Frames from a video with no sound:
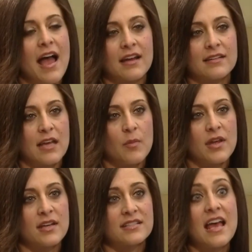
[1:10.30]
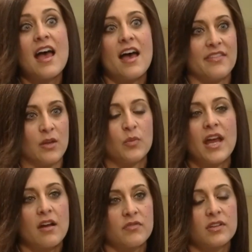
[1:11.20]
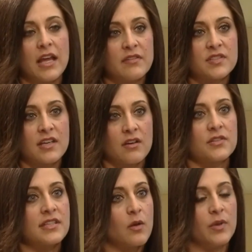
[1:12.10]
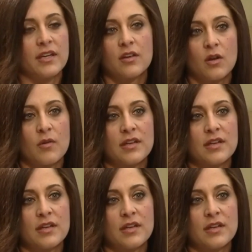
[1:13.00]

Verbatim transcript: academics, and then we have the life skills that we can go